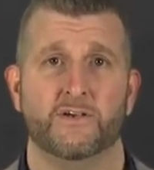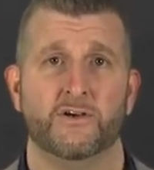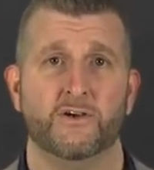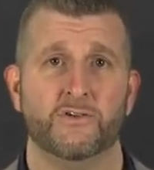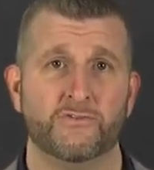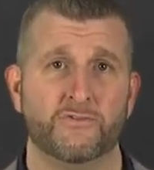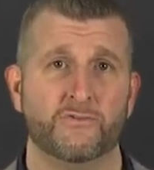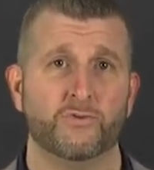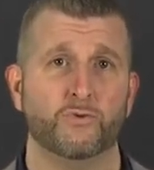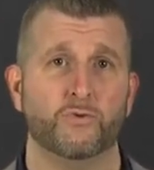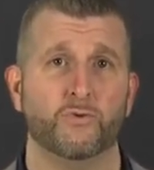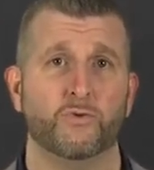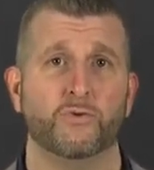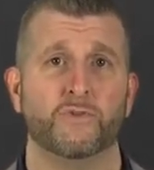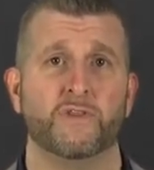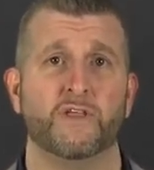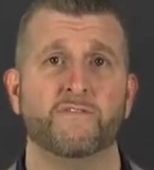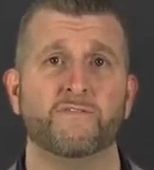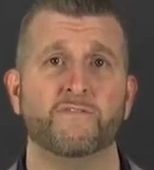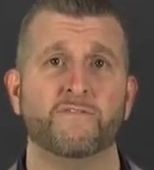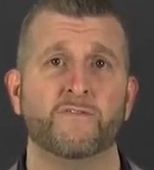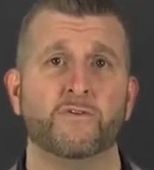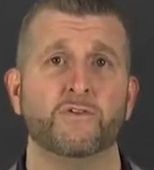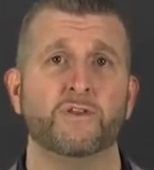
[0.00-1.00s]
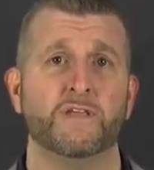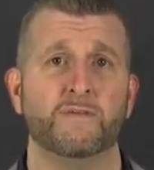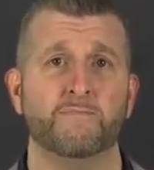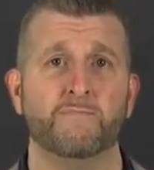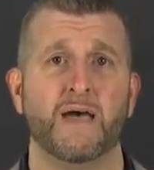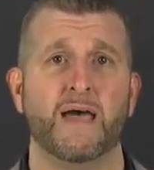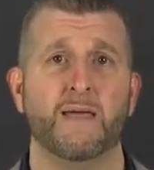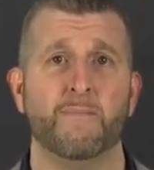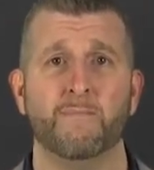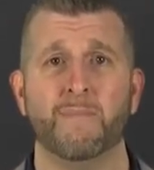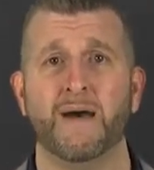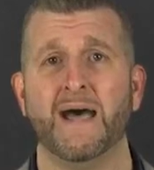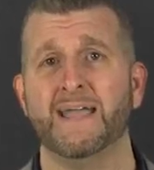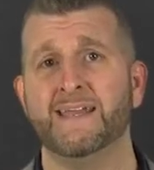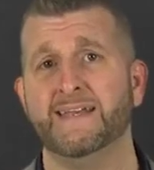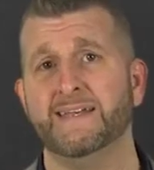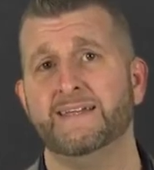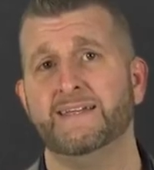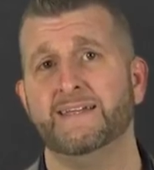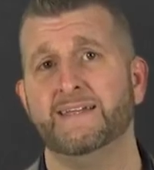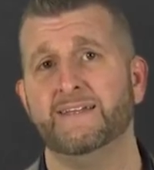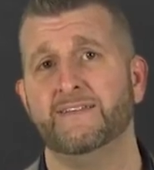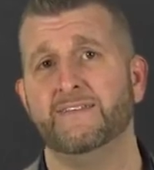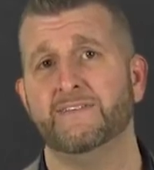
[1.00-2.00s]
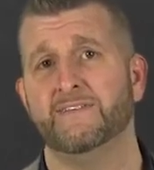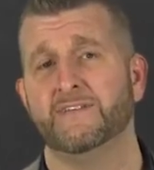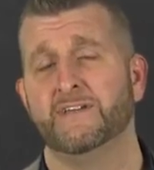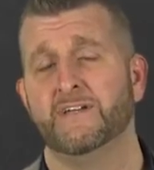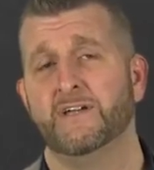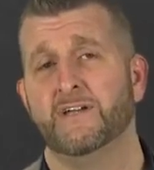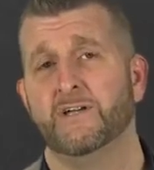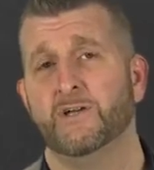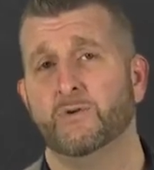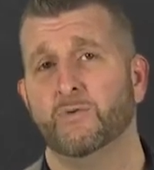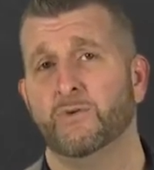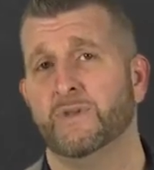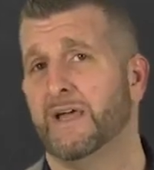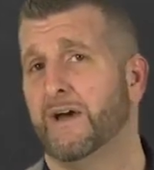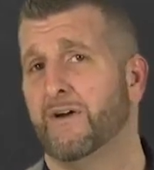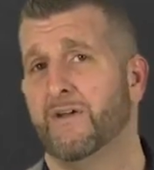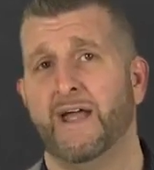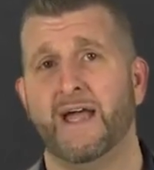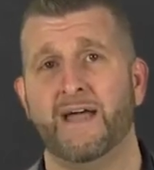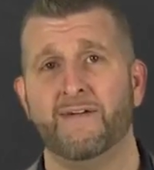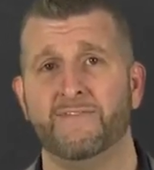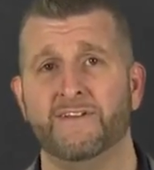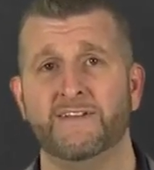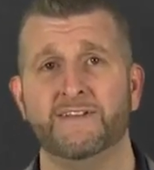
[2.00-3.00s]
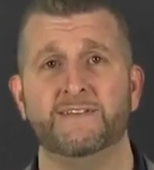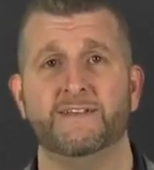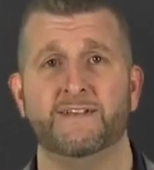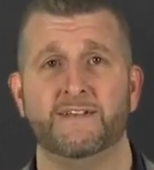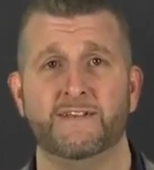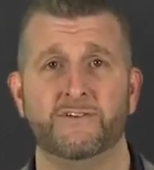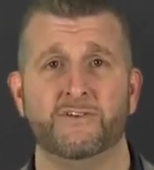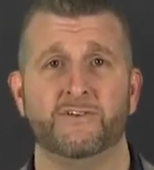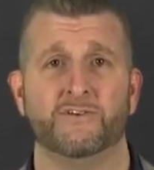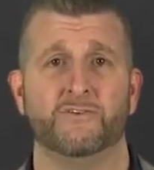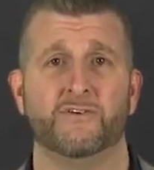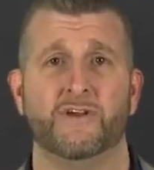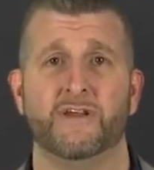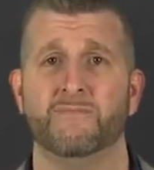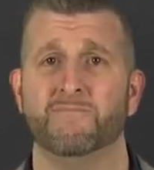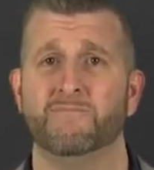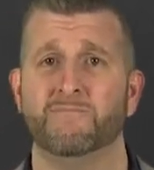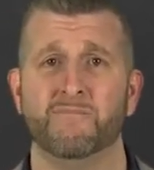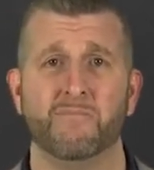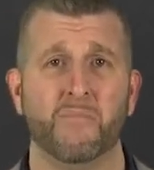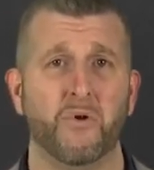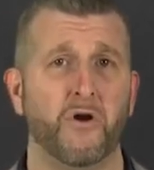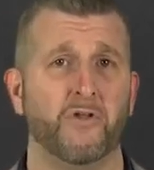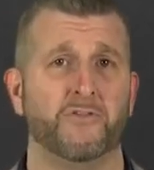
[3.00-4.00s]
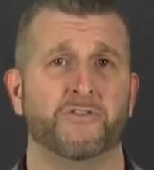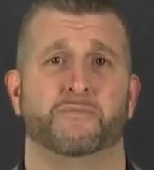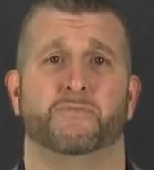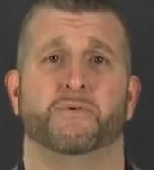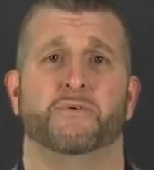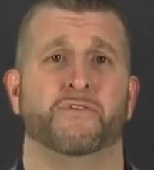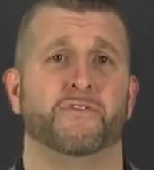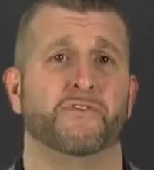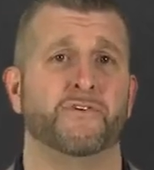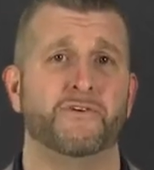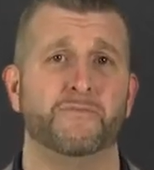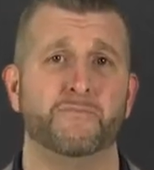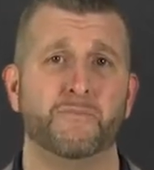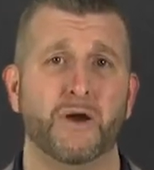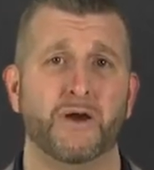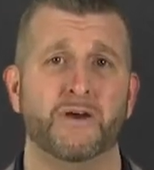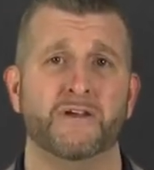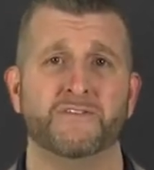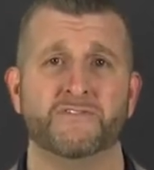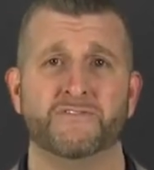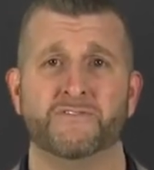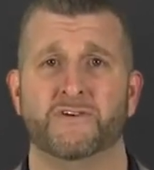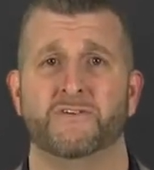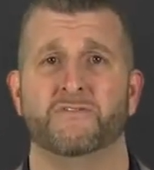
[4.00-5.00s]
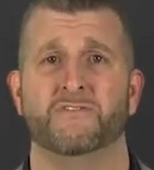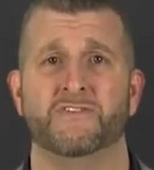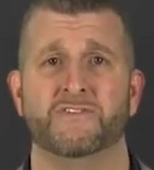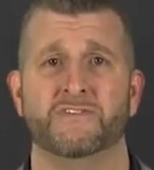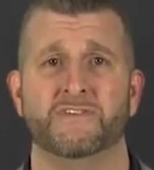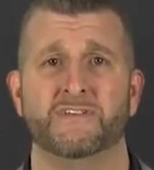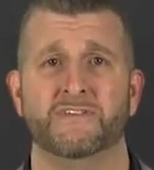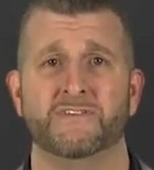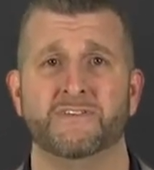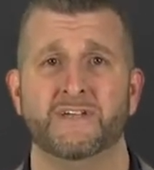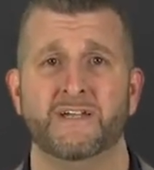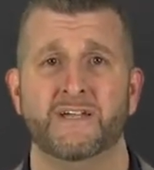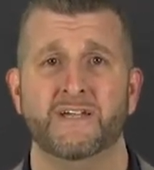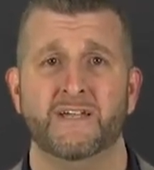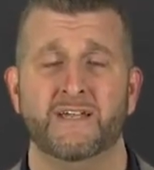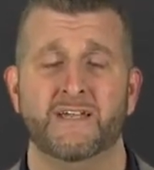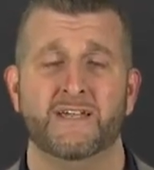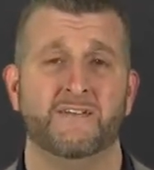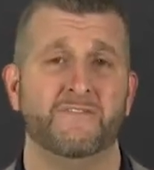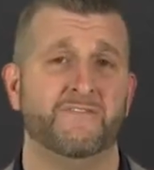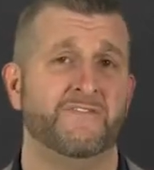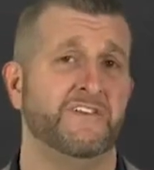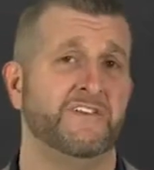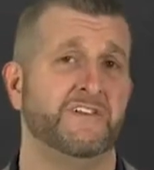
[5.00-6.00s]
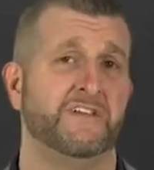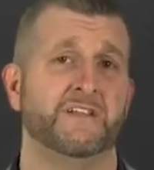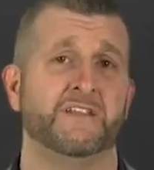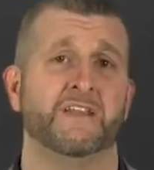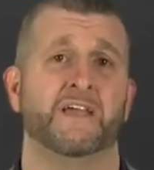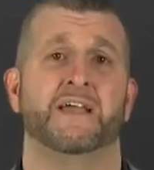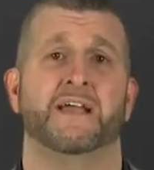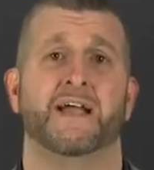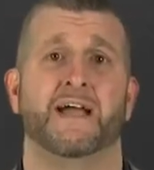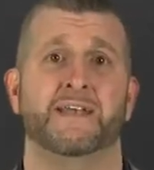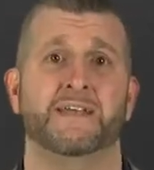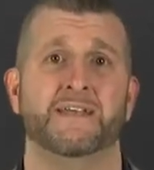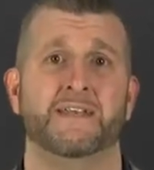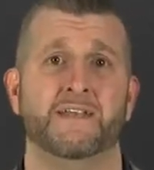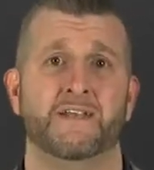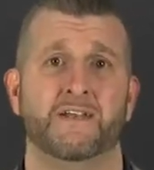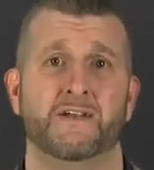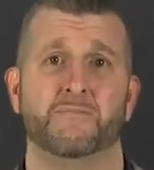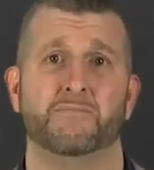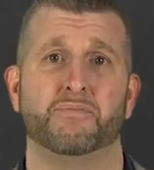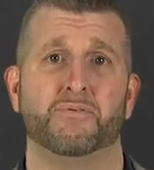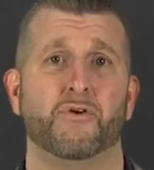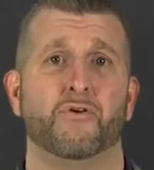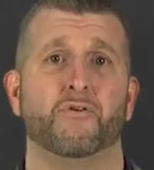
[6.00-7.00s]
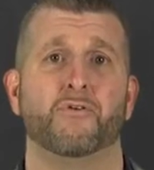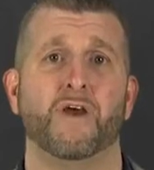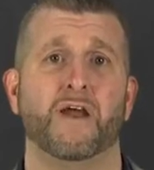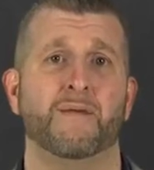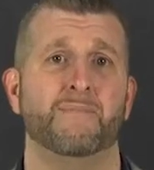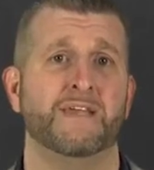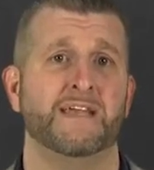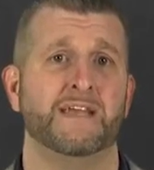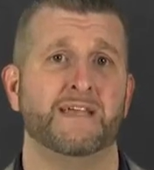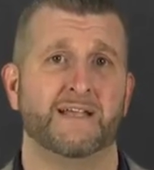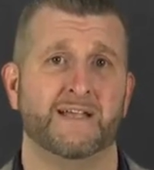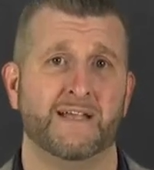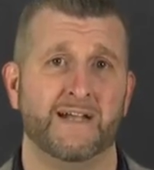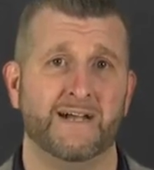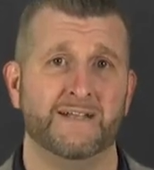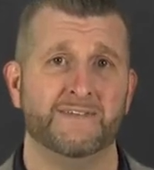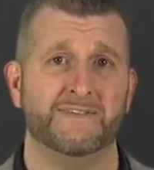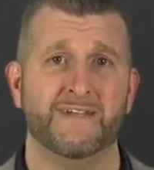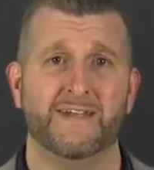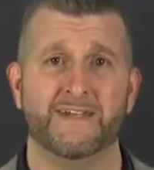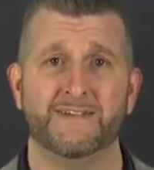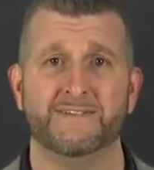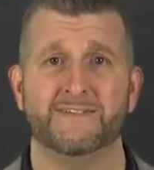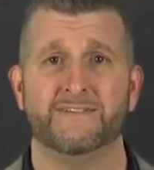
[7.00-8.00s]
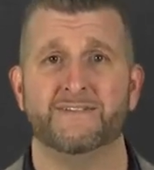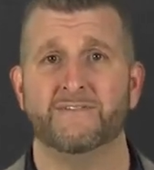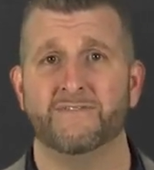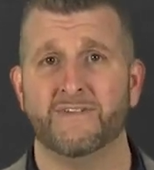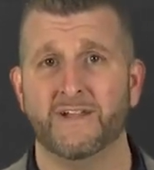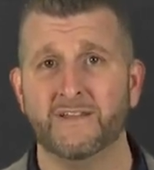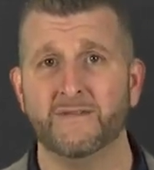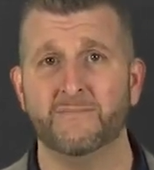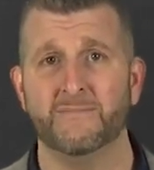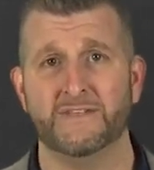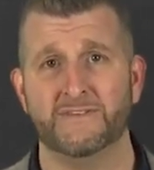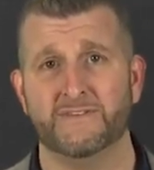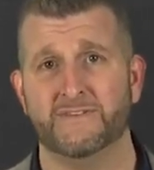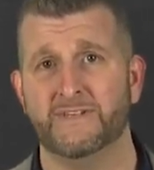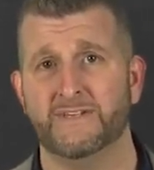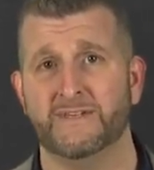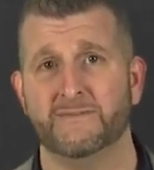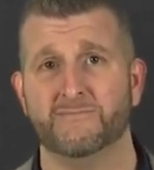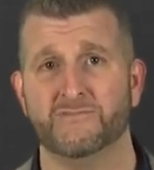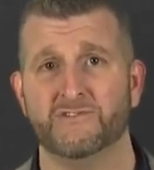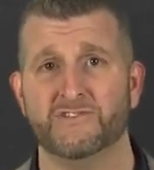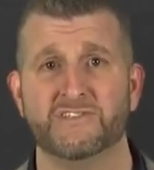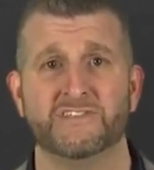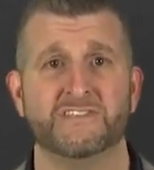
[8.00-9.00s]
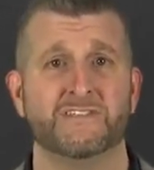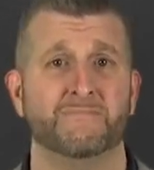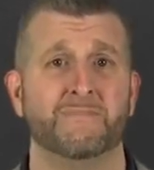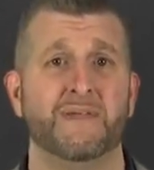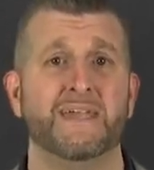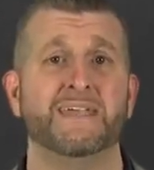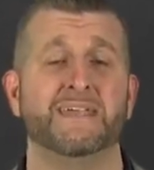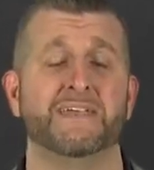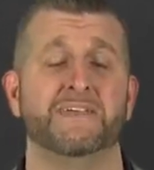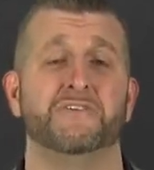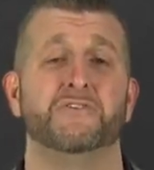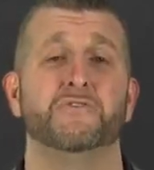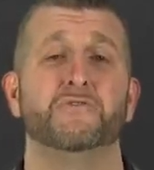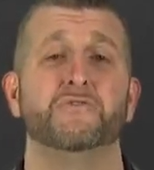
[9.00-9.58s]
a tool that fully met my needs without having to integrate multiple third-party services and feeling like I needed a programming and content development team just to make it